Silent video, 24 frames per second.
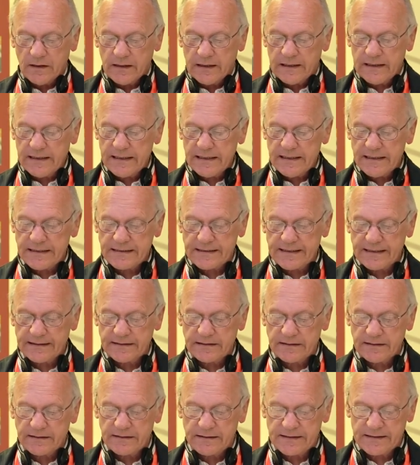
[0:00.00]
Clearly, a
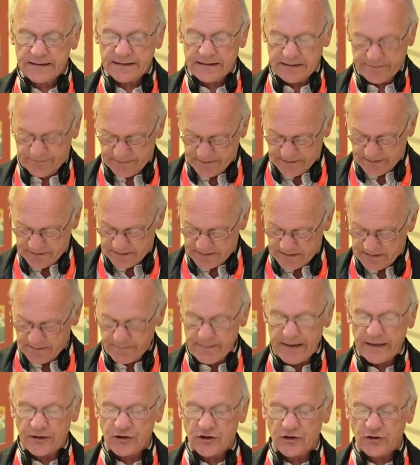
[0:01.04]
significant
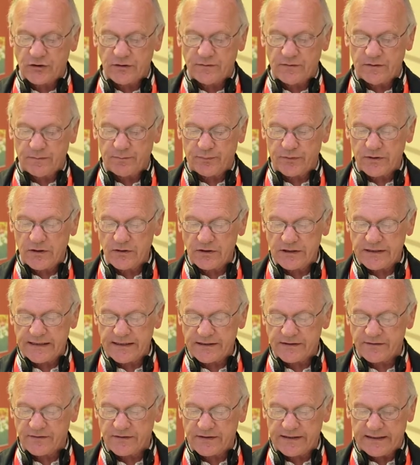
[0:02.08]
dimension of the process of